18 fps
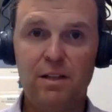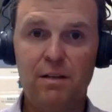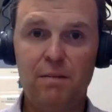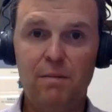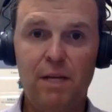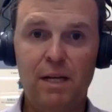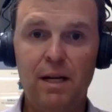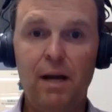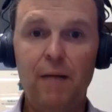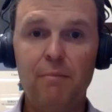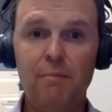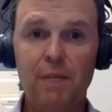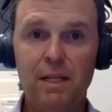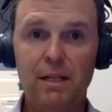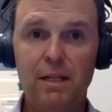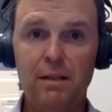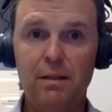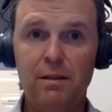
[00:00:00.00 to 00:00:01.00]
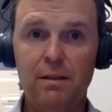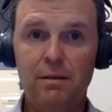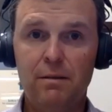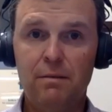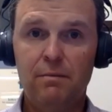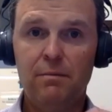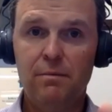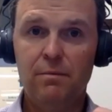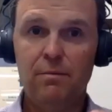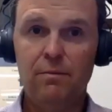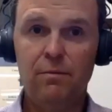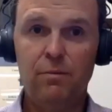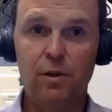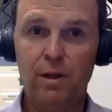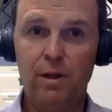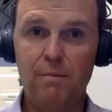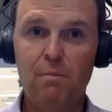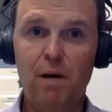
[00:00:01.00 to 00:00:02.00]
and it may not mean
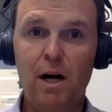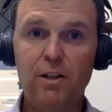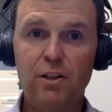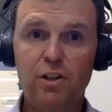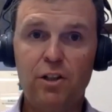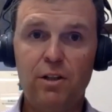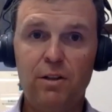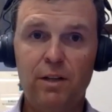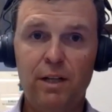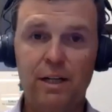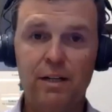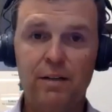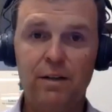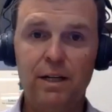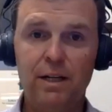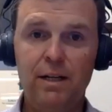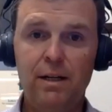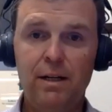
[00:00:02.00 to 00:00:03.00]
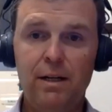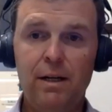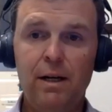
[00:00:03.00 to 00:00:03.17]
really much clinically.